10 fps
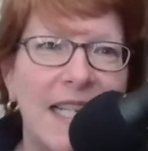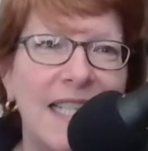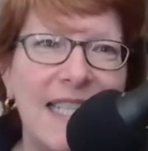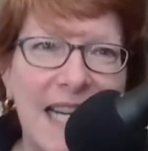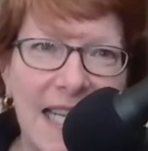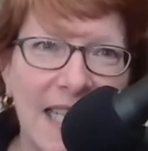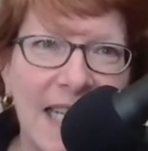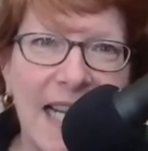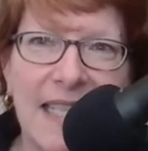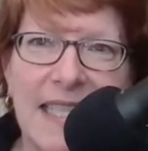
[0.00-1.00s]
data
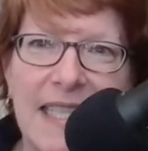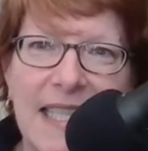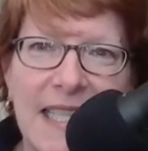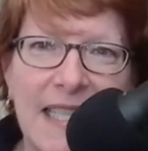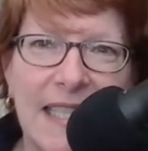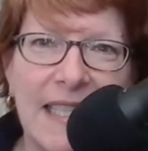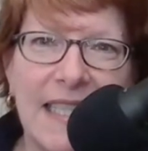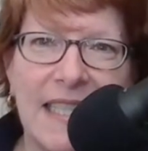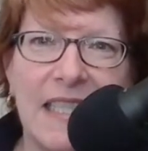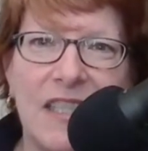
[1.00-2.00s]

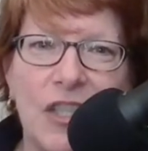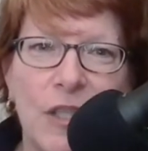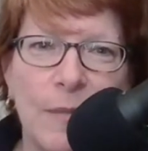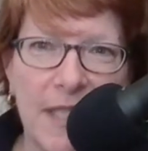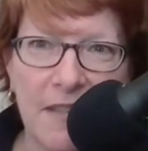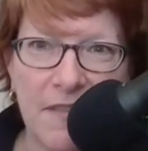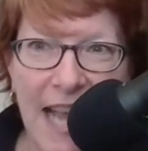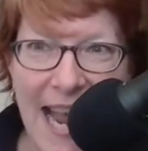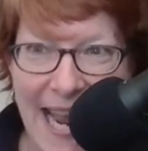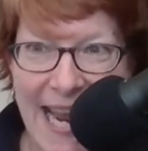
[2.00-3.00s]
analysis, in terms of
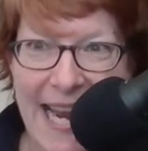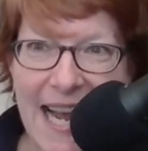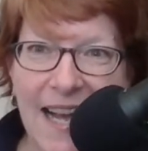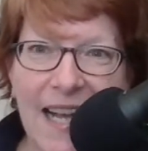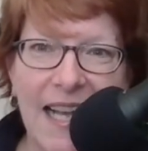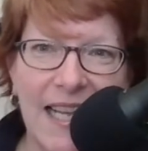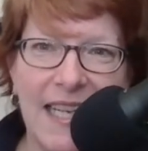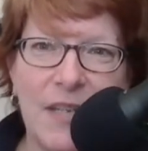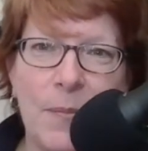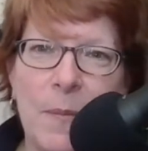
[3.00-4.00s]

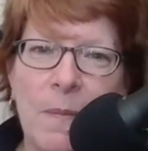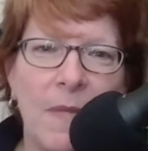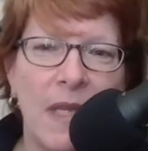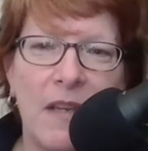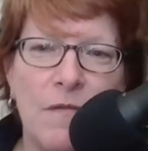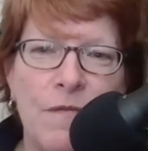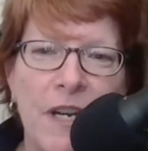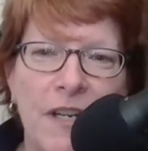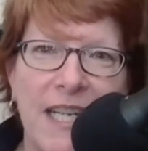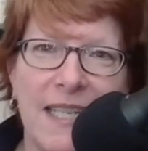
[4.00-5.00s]
AI.
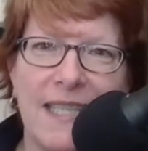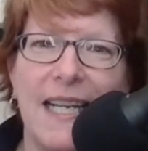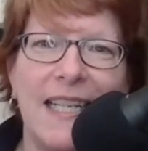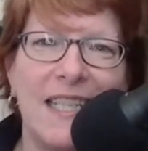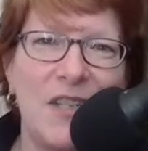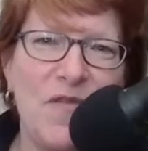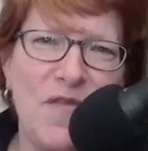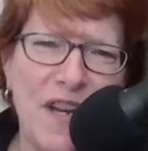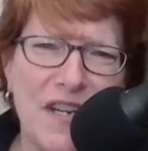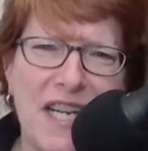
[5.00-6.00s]
Very exciting.
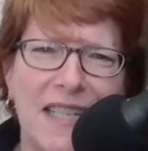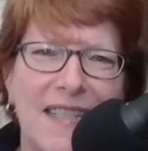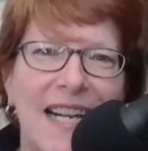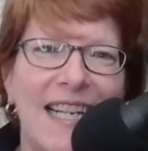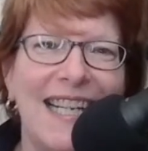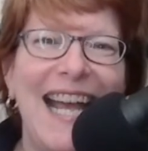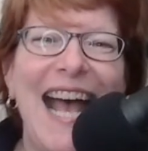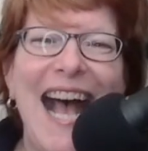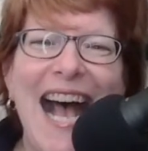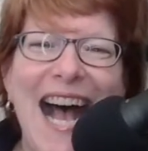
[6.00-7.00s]
Very exciting.
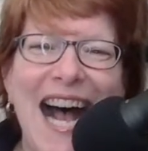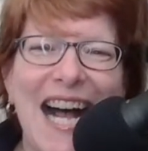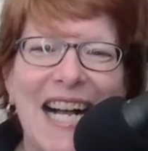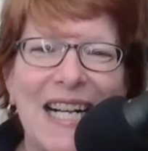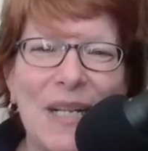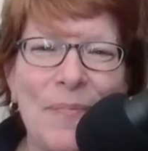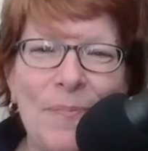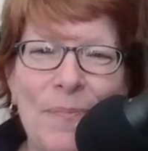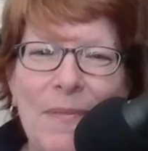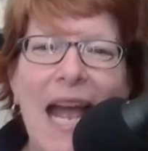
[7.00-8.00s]

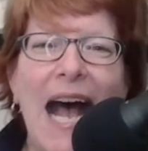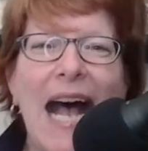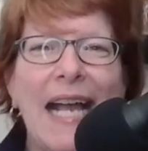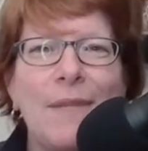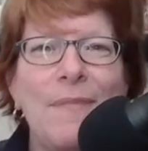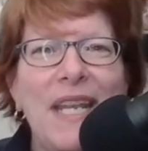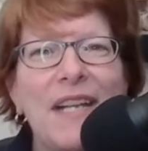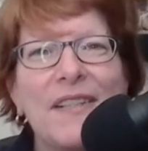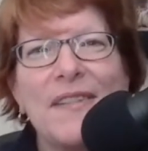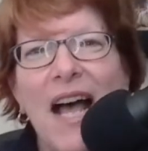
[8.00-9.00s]
I am
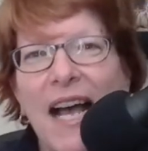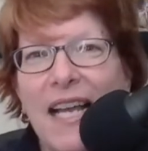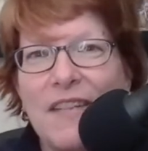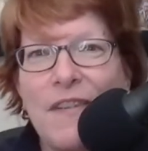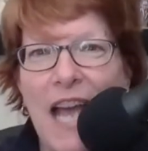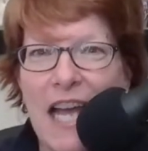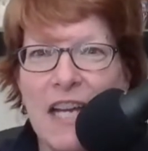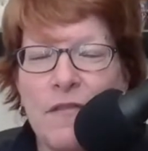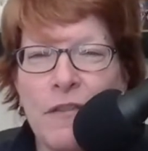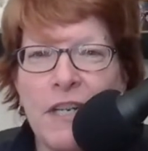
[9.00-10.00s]
here live
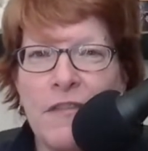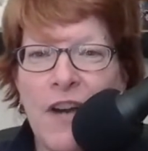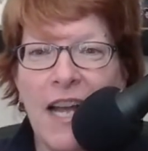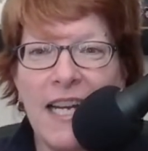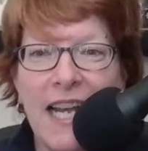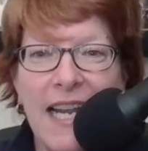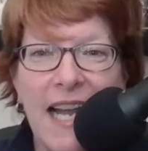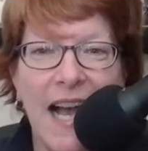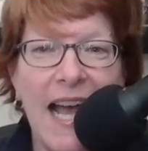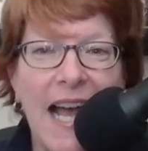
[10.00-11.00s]
every Friday
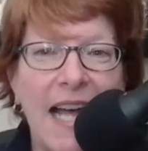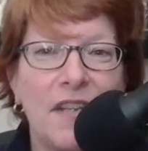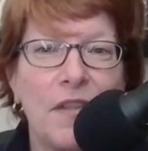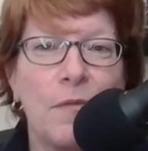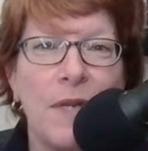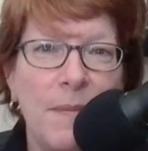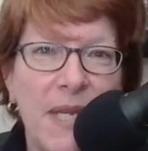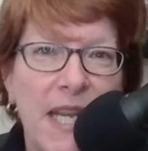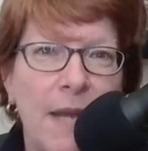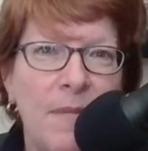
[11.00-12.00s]
at 3
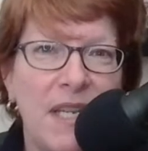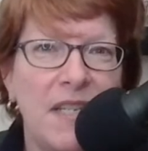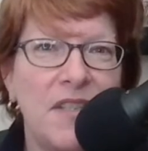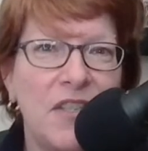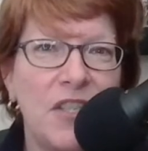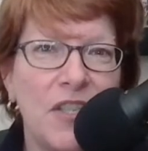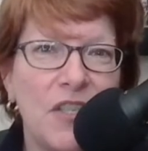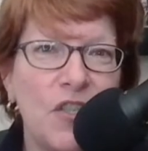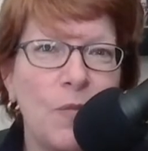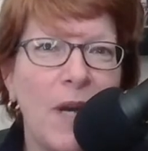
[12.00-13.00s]
p.m.
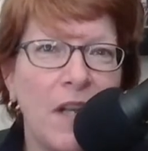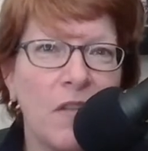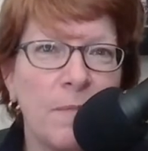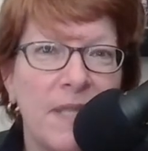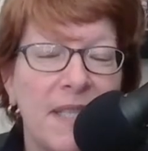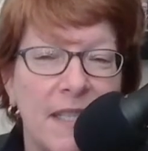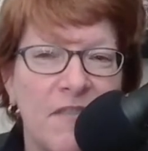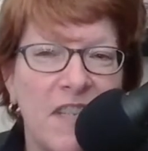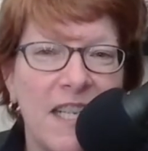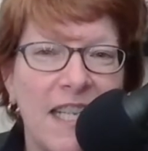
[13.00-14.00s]
Eastern, 12
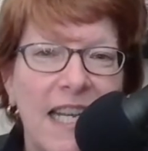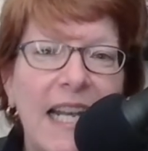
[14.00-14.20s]
Pacific.